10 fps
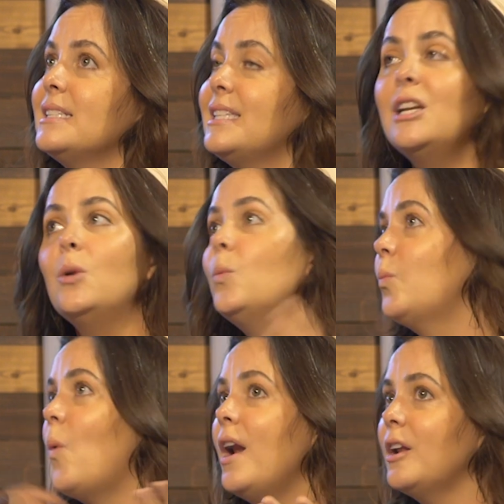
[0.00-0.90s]
didn't
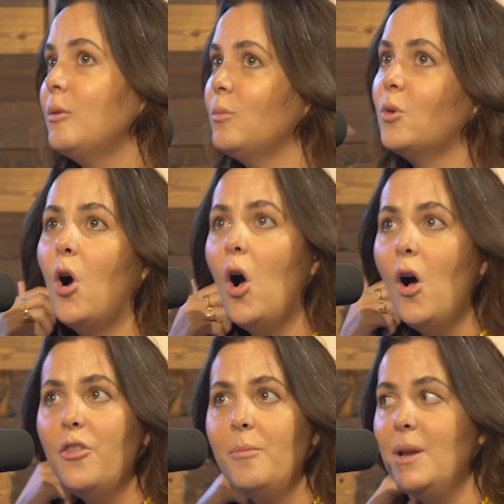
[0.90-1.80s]
want to
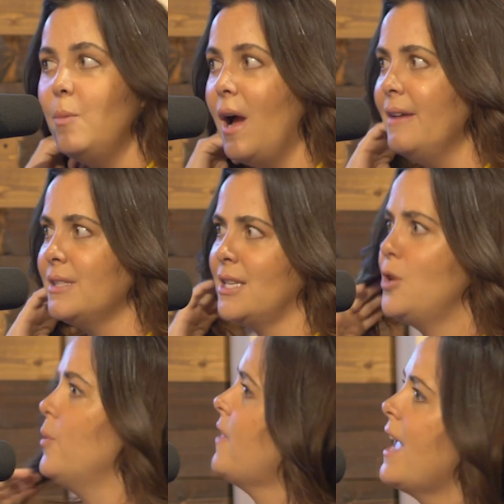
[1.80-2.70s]
call the midwives. So
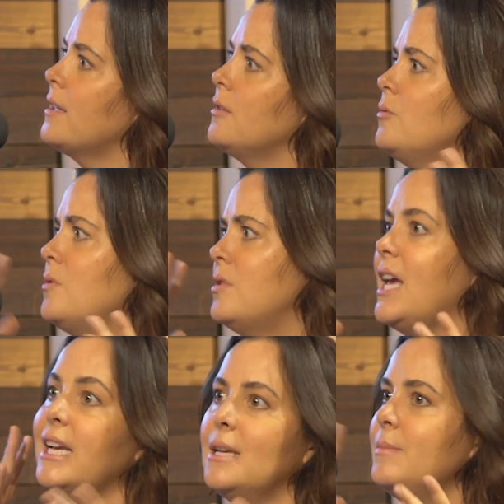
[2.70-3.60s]
you were like,
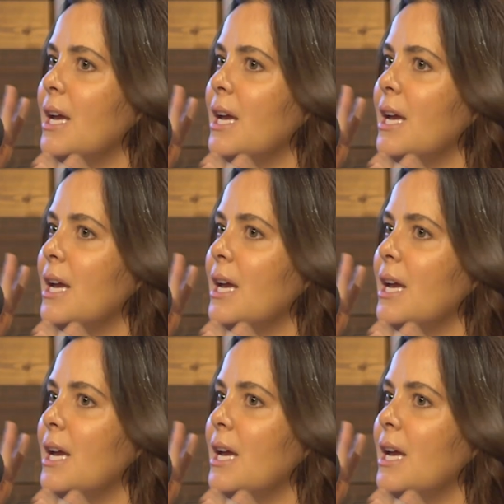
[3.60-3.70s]
text them.